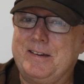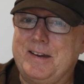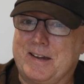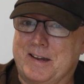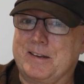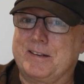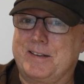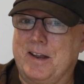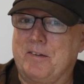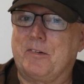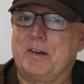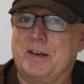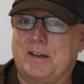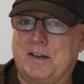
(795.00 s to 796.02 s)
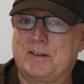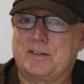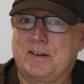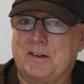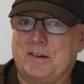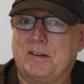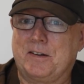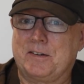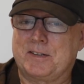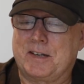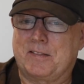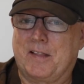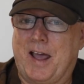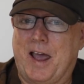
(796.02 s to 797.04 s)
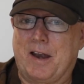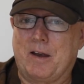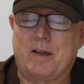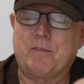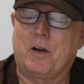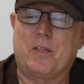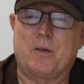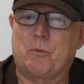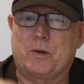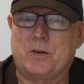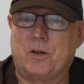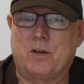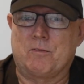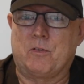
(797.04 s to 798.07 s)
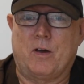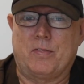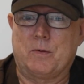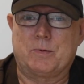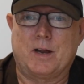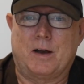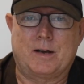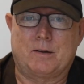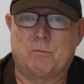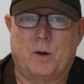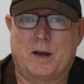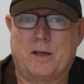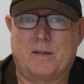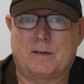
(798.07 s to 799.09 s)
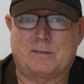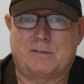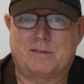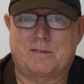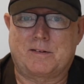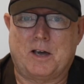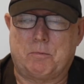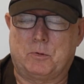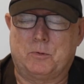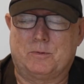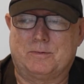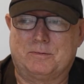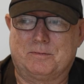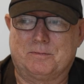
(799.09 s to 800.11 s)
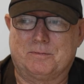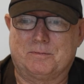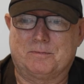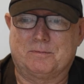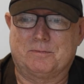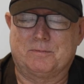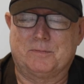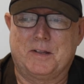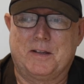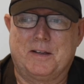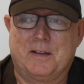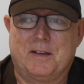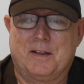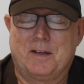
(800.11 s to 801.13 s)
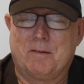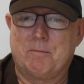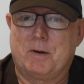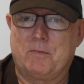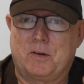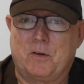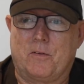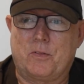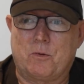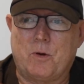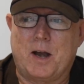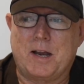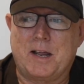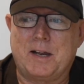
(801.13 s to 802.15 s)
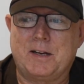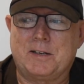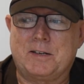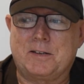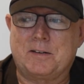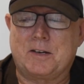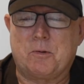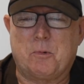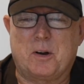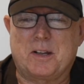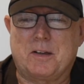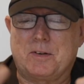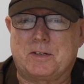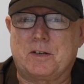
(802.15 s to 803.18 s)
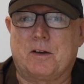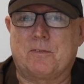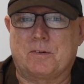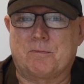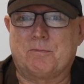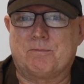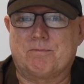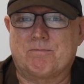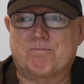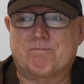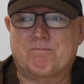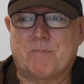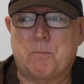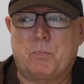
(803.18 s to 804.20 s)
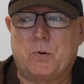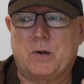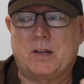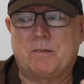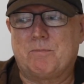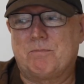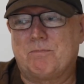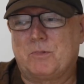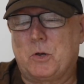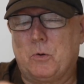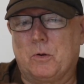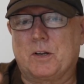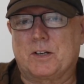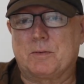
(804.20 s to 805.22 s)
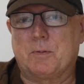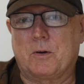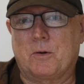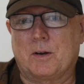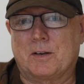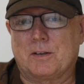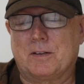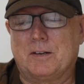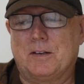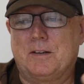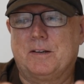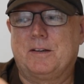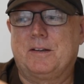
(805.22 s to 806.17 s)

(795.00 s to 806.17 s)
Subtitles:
you can definitely consider using that. Even on the return flight, there was only one other couple. But if you got the readies and you want to give yourself a pretty cool experience,